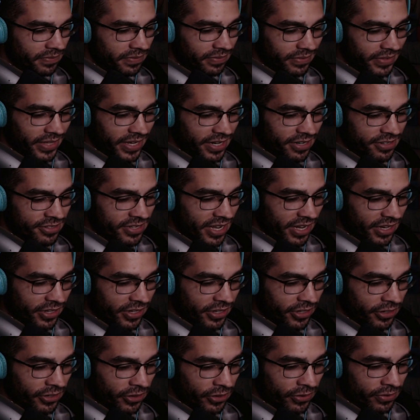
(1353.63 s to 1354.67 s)
That is not good
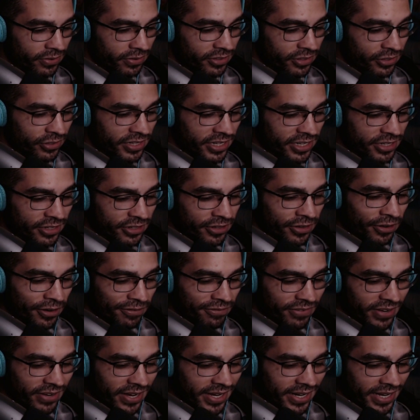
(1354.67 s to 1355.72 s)
at all. You need to go to
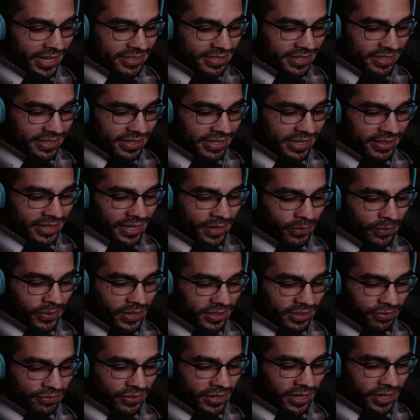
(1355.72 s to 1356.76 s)
finance and get that
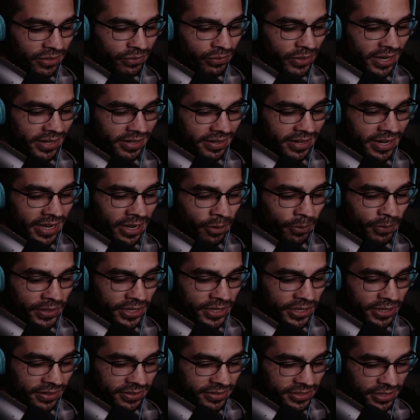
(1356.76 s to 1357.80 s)
rectified right now
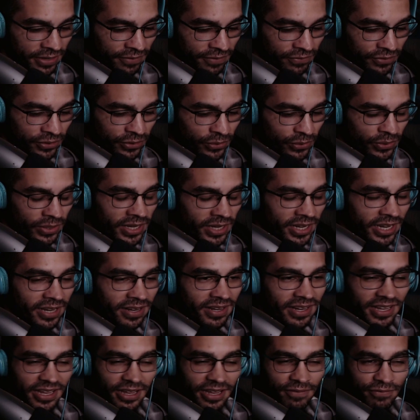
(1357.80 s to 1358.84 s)
because if you
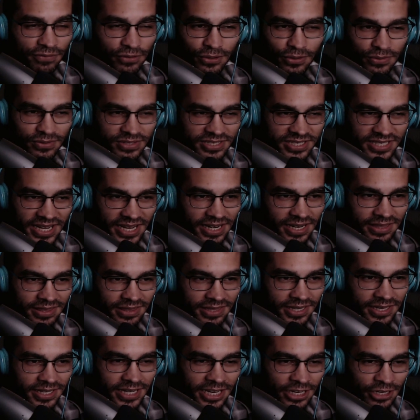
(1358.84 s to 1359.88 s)
if you don't say
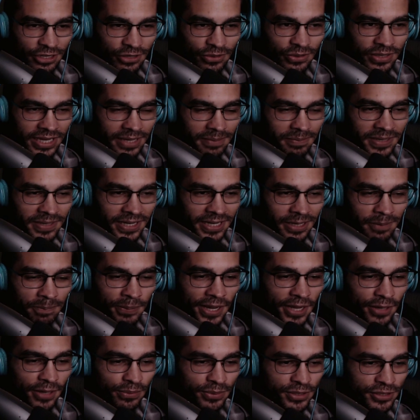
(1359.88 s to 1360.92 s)
anything and you keep getting
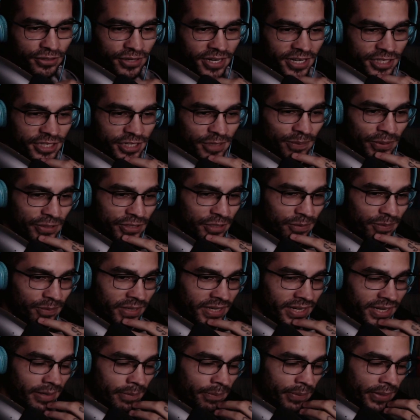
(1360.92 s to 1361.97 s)
paid what you're not supposed to be
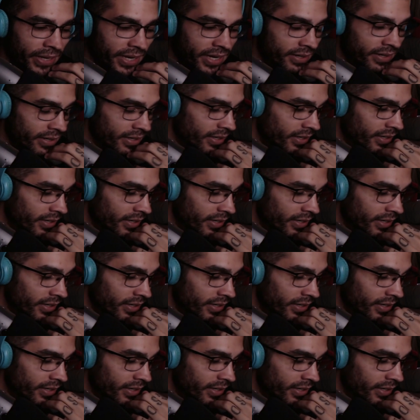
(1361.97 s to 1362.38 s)
getting paid,